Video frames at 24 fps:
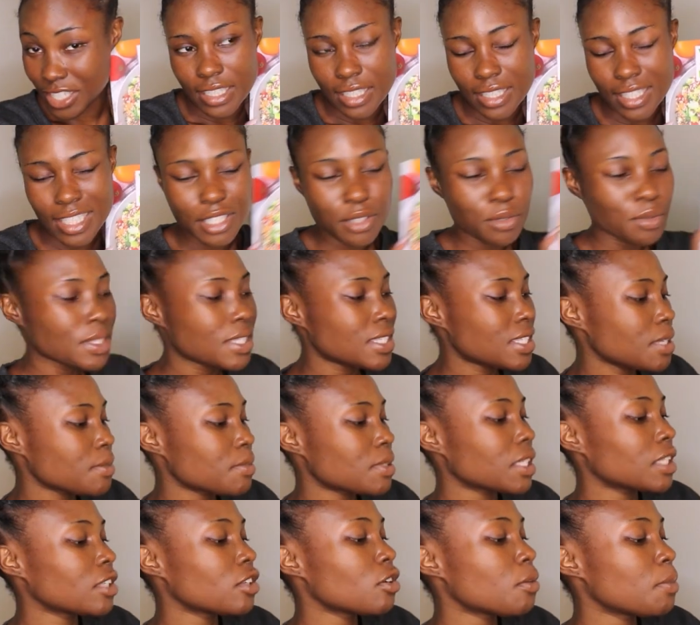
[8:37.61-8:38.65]
This one seems
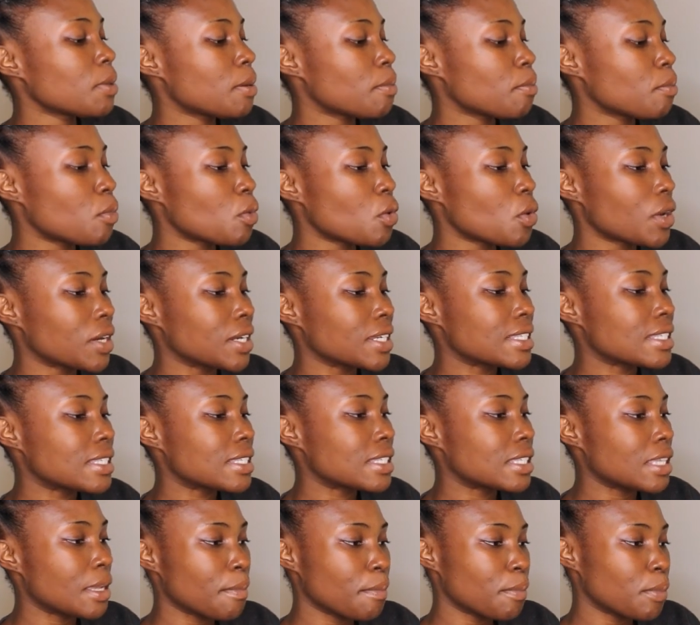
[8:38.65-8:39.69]
a little bit more
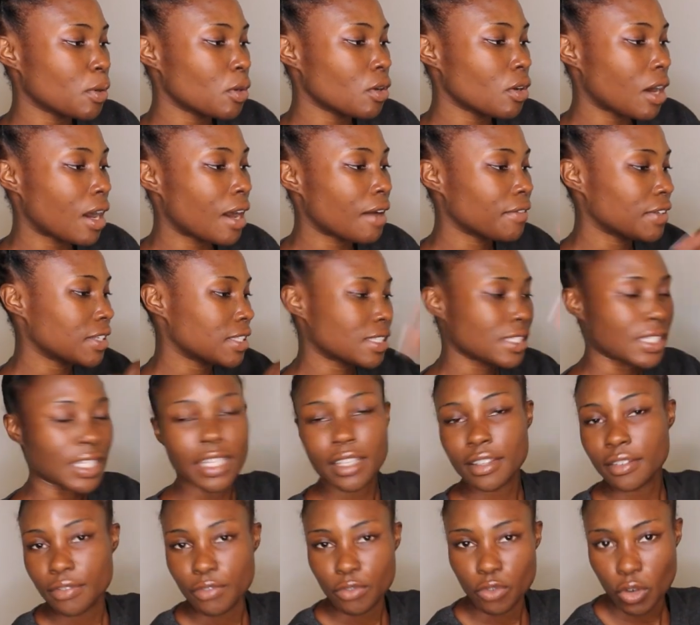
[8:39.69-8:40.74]
simple,
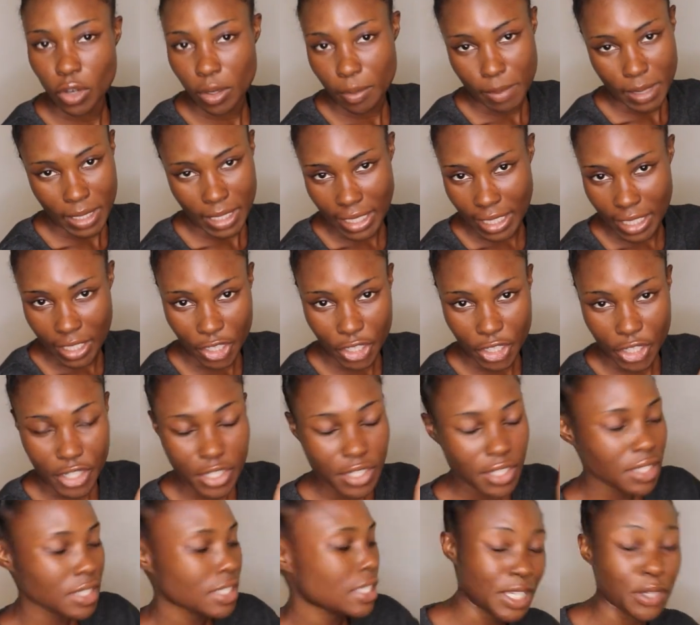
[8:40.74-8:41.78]
obviously, for beginners.